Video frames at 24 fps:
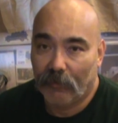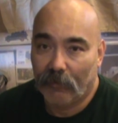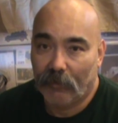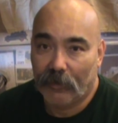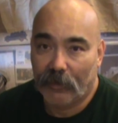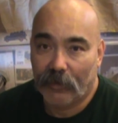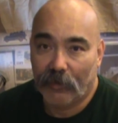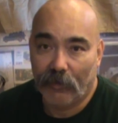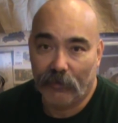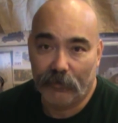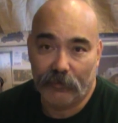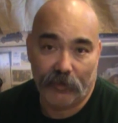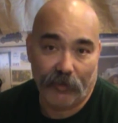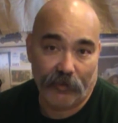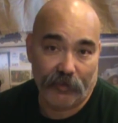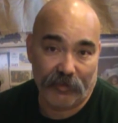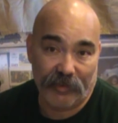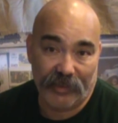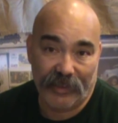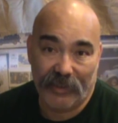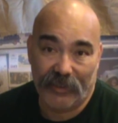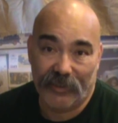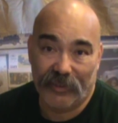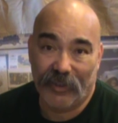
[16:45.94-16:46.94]
close to
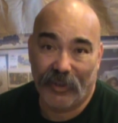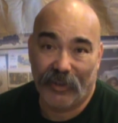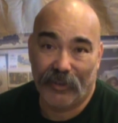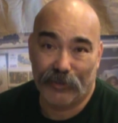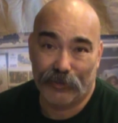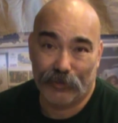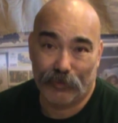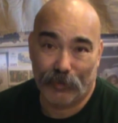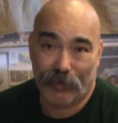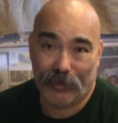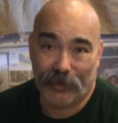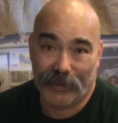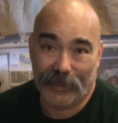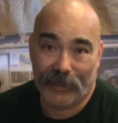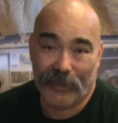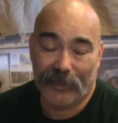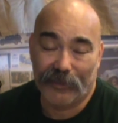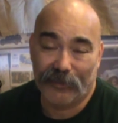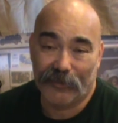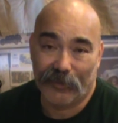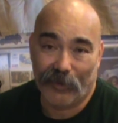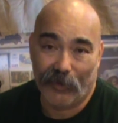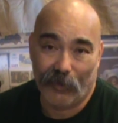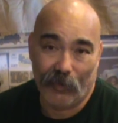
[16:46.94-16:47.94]
$300 worth of
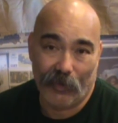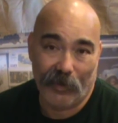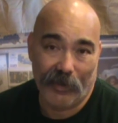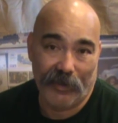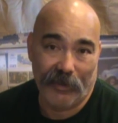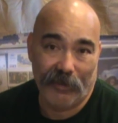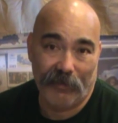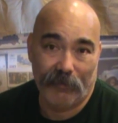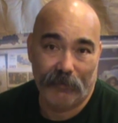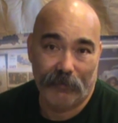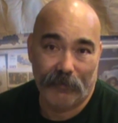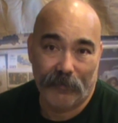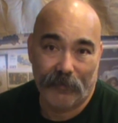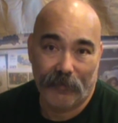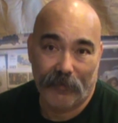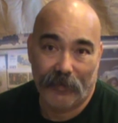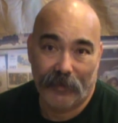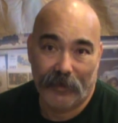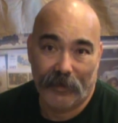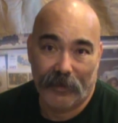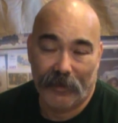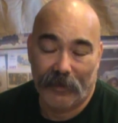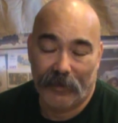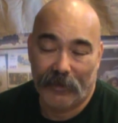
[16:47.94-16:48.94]
kits I won.
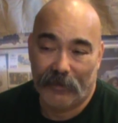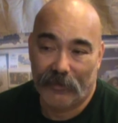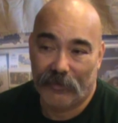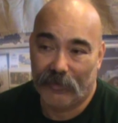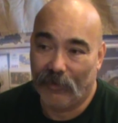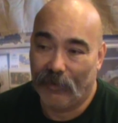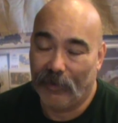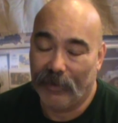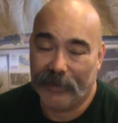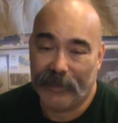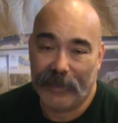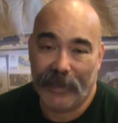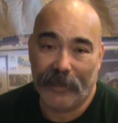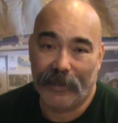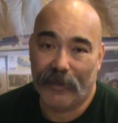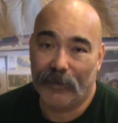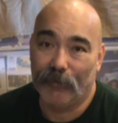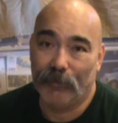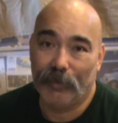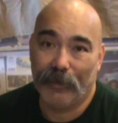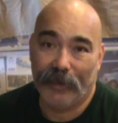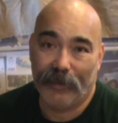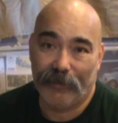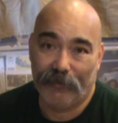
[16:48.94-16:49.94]
So I can't
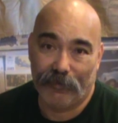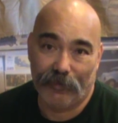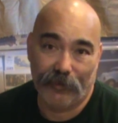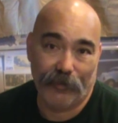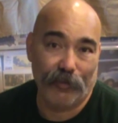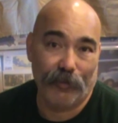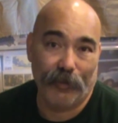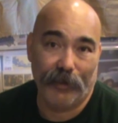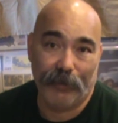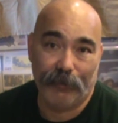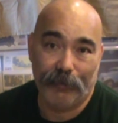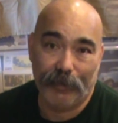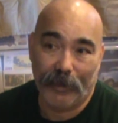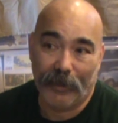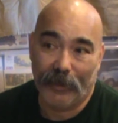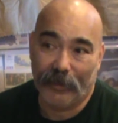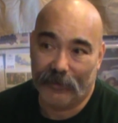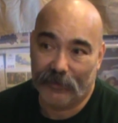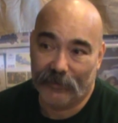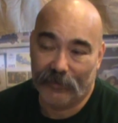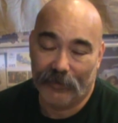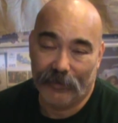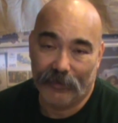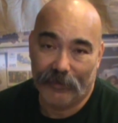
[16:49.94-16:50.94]
complain for 20
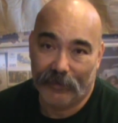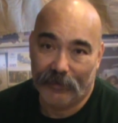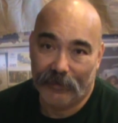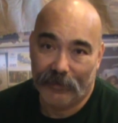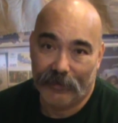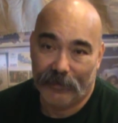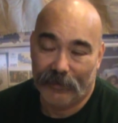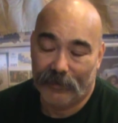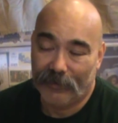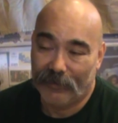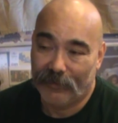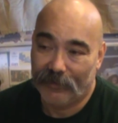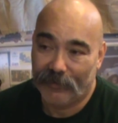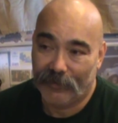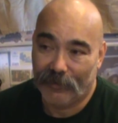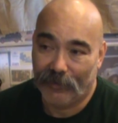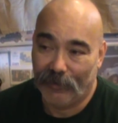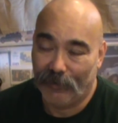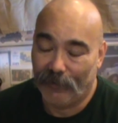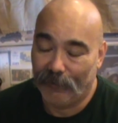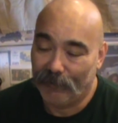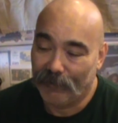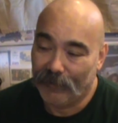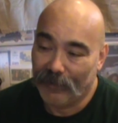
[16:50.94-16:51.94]
bucks.
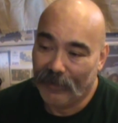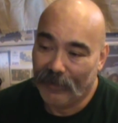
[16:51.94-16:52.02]
So